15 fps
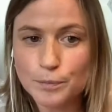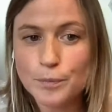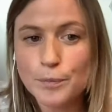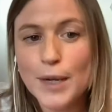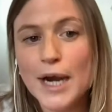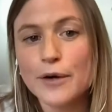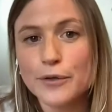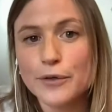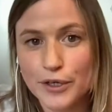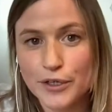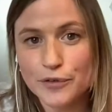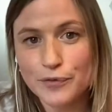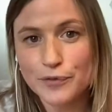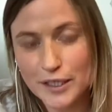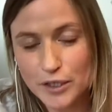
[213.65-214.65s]
powering
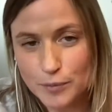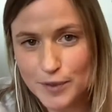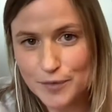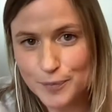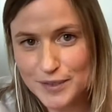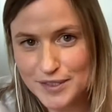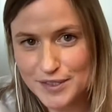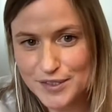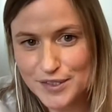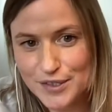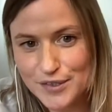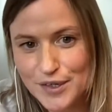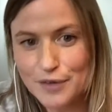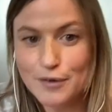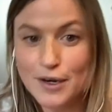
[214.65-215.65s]
growth for e-commerce
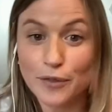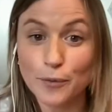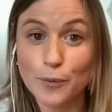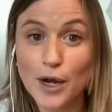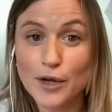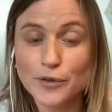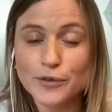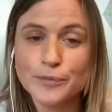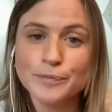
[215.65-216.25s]
businesses around the world.